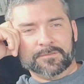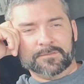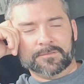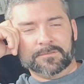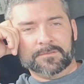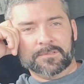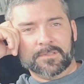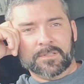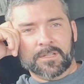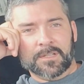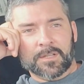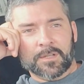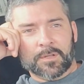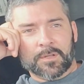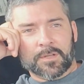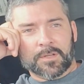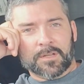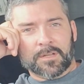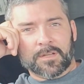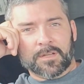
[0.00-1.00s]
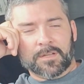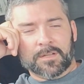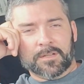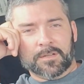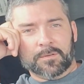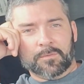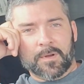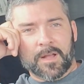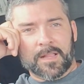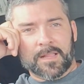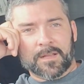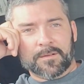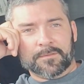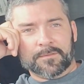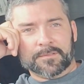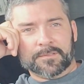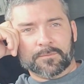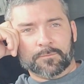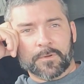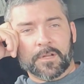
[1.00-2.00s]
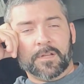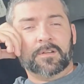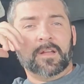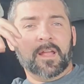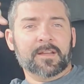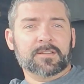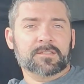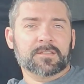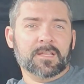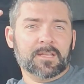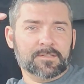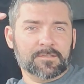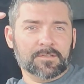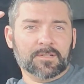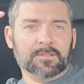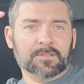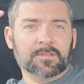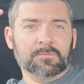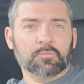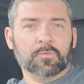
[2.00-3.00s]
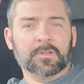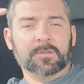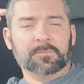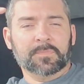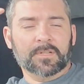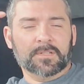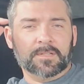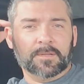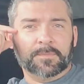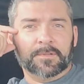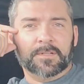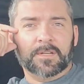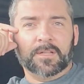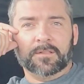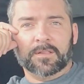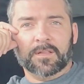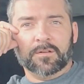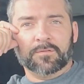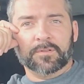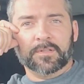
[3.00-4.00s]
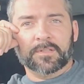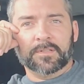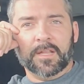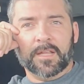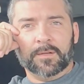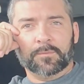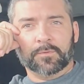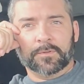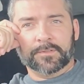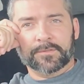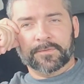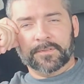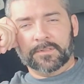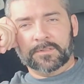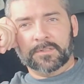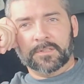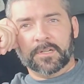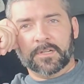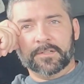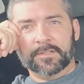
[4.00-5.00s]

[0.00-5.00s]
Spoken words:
And while I was, well, actually, went and picked up another load in Edwardsville, a